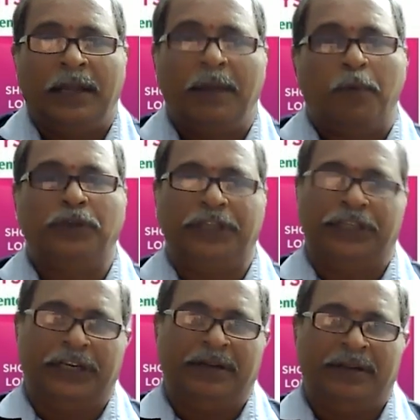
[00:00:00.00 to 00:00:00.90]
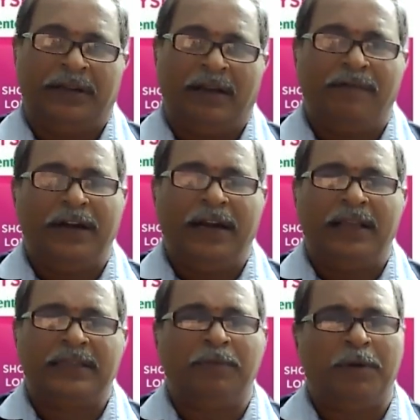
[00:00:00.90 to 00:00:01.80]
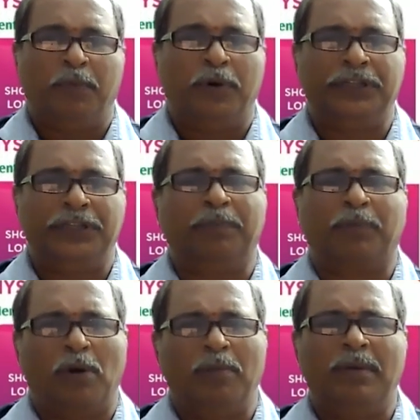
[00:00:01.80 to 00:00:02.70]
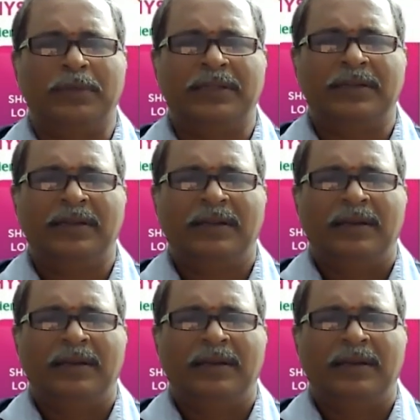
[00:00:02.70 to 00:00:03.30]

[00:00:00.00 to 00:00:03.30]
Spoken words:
imposition. Every day some imposition problems